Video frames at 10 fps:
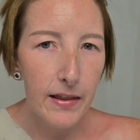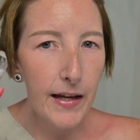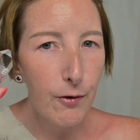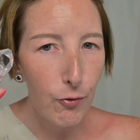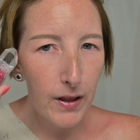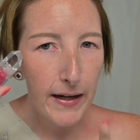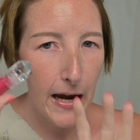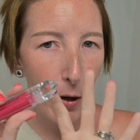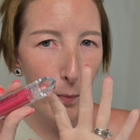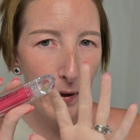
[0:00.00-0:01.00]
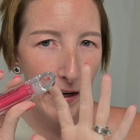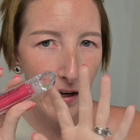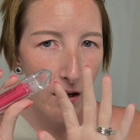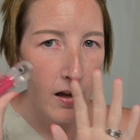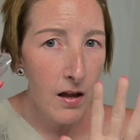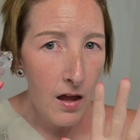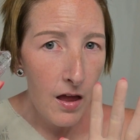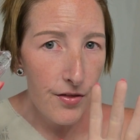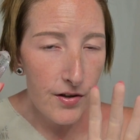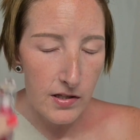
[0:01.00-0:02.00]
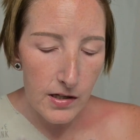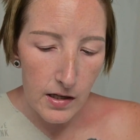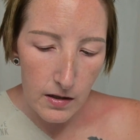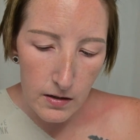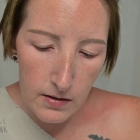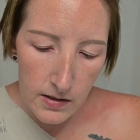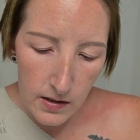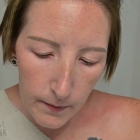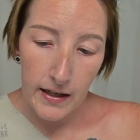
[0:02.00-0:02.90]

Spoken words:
like really how pink this is.